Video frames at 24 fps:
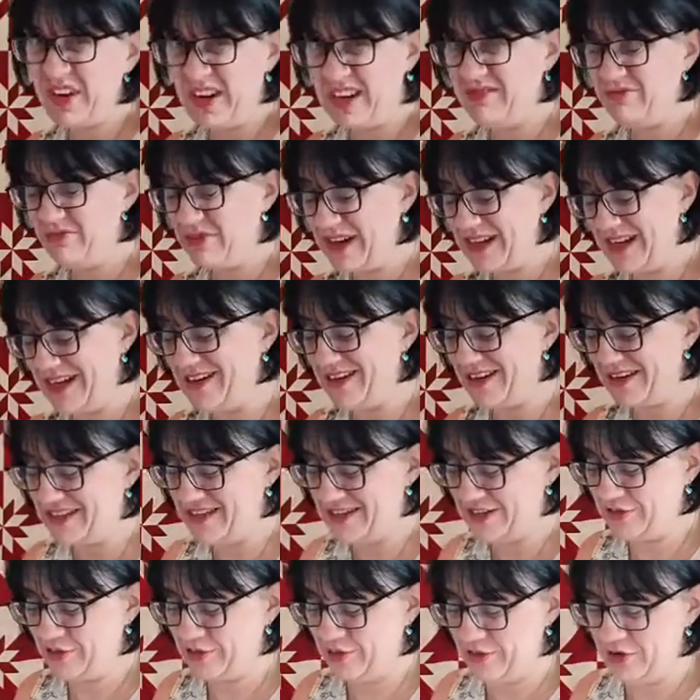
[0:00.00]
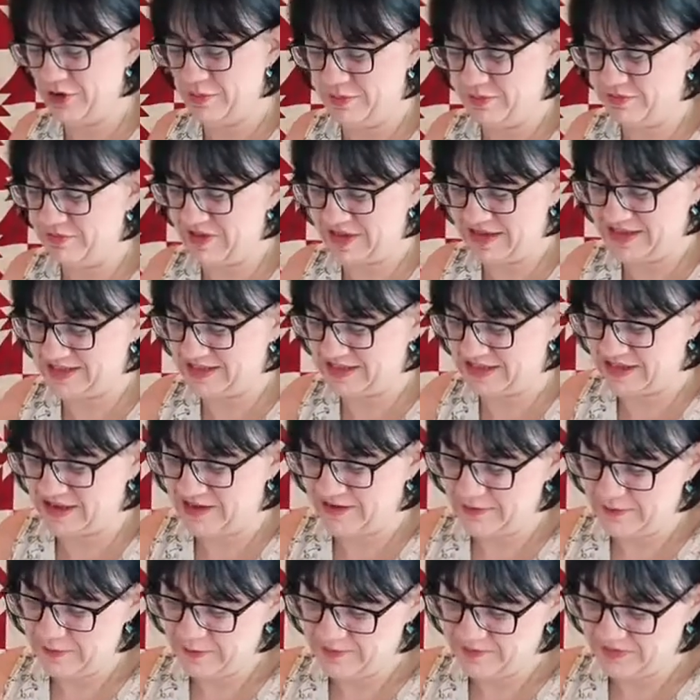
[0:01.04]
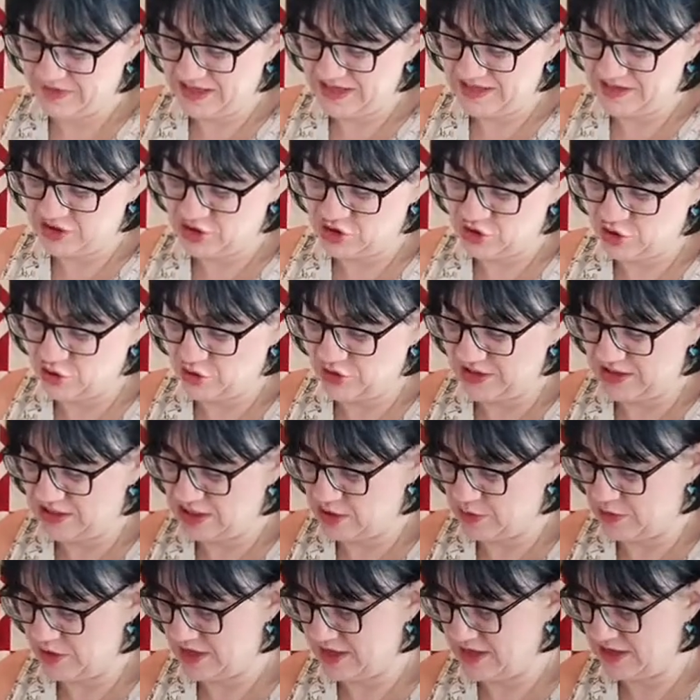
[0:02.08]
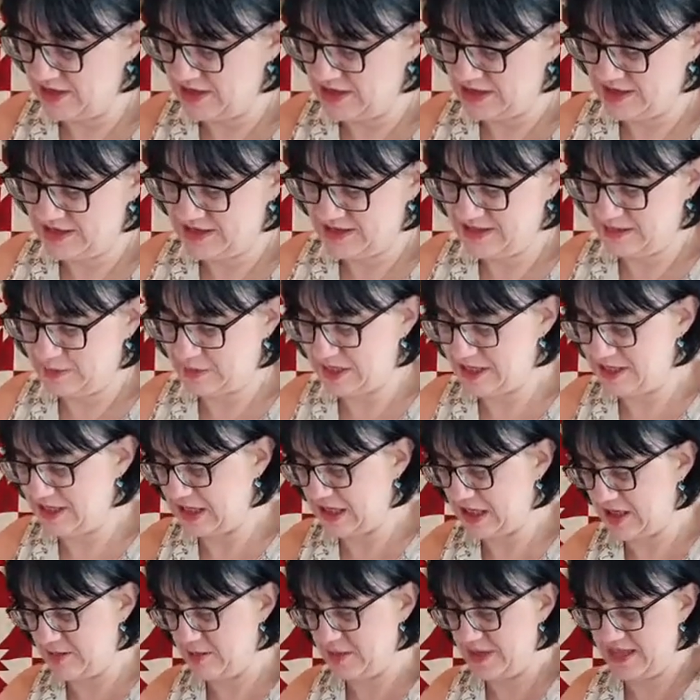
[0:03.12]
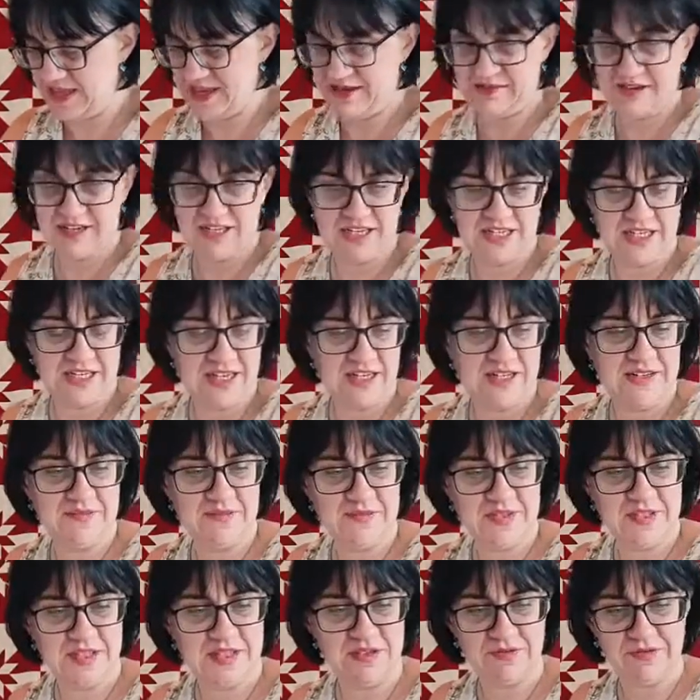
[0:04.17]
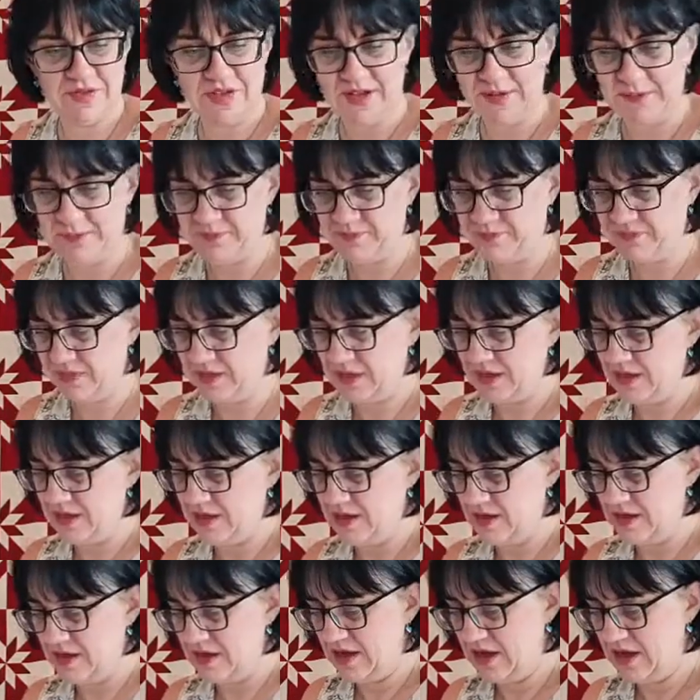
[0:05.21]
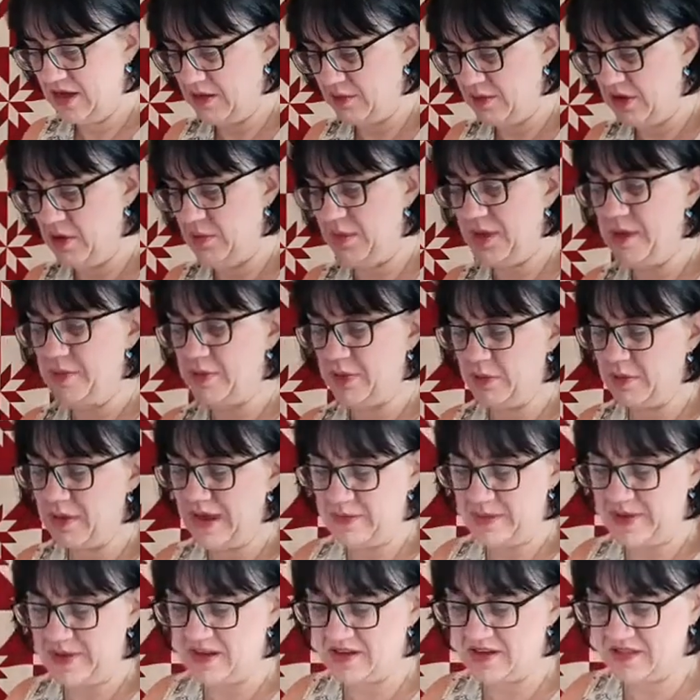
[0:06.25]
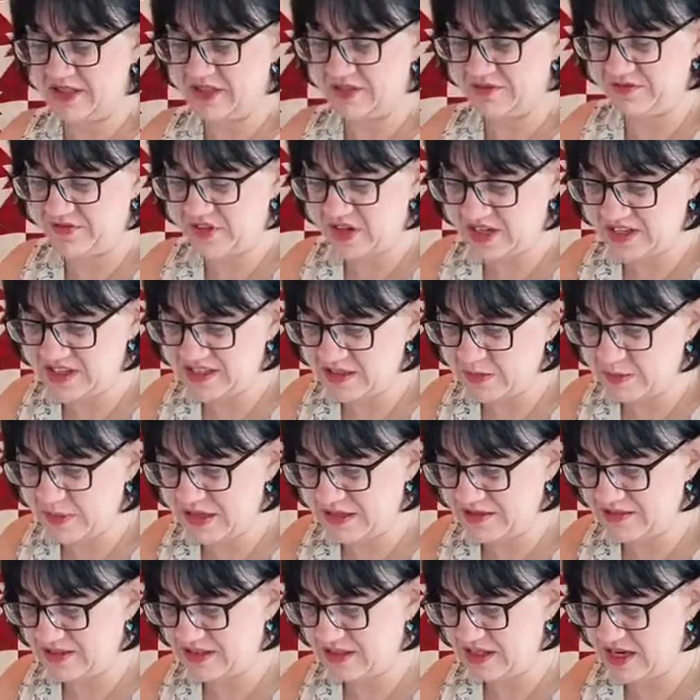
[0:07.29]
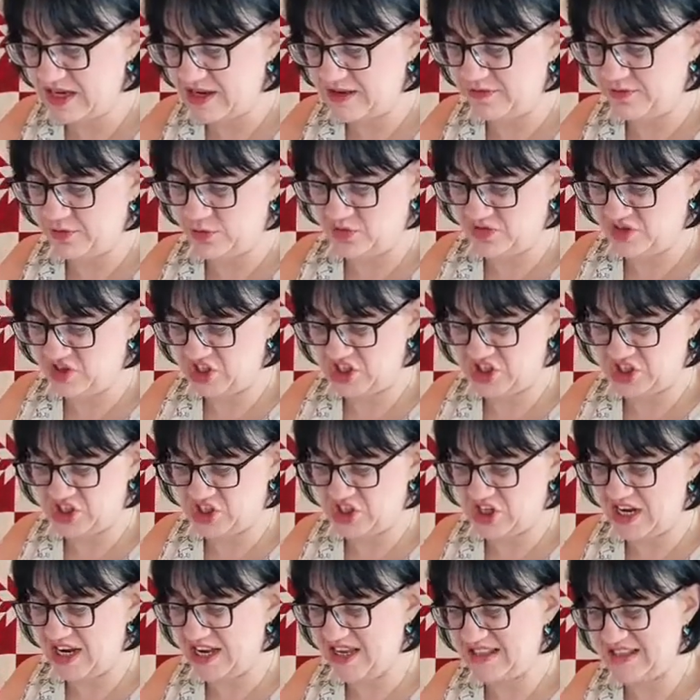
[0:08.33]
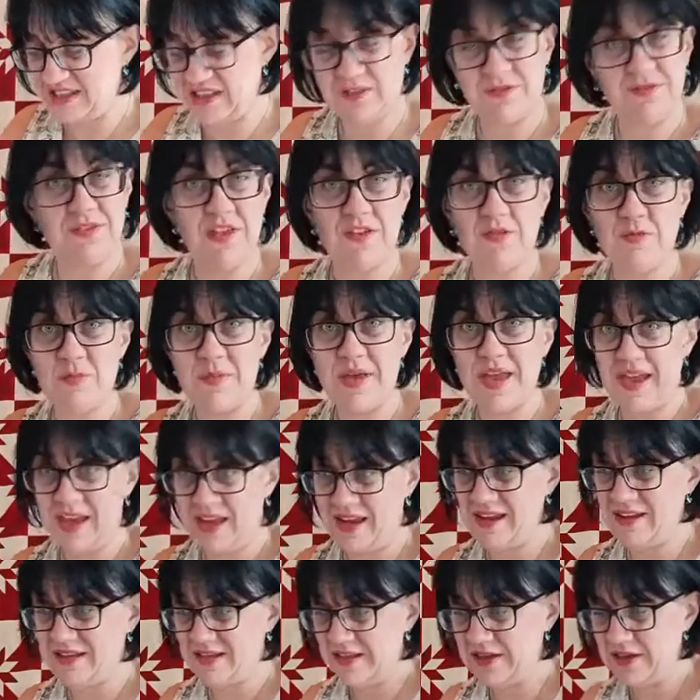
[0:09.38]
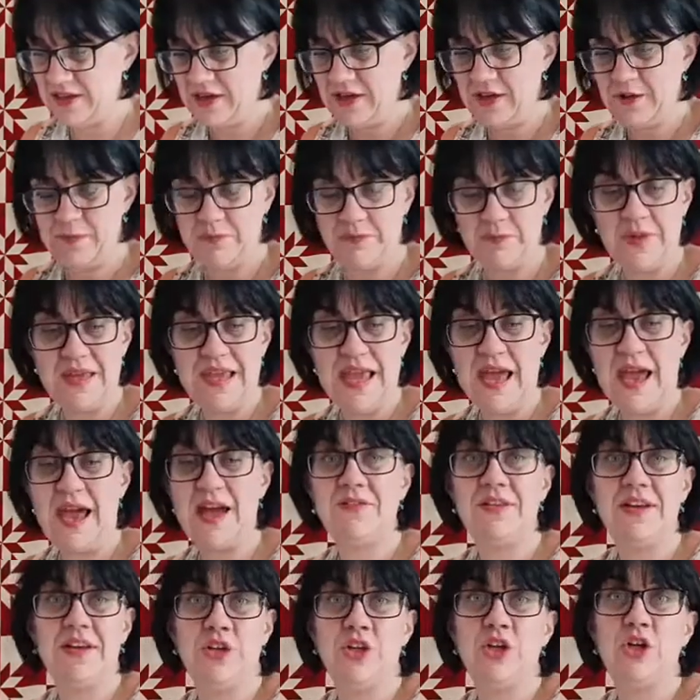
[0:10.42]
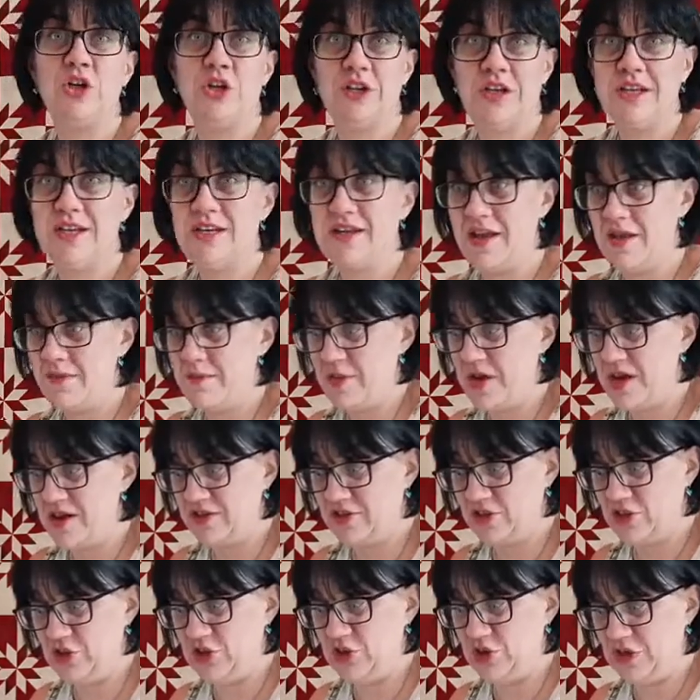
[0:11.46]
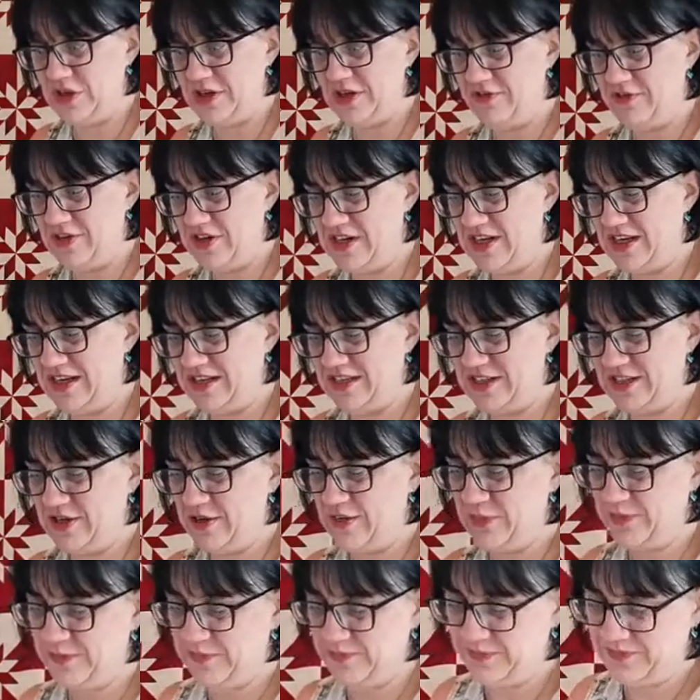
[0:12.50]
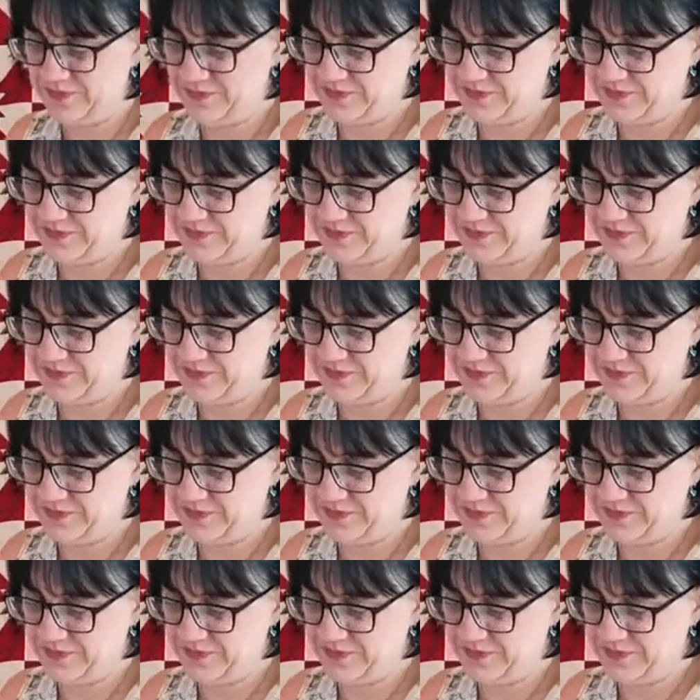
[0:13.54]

Re really nice little group. It's a, it's a joy to uh, spend time in there actually. It's lovely. Um, you know, people maybe ask advice about stuff or just share stuff they've made. But yeah, have a little look and um, ask to join if you'd like to.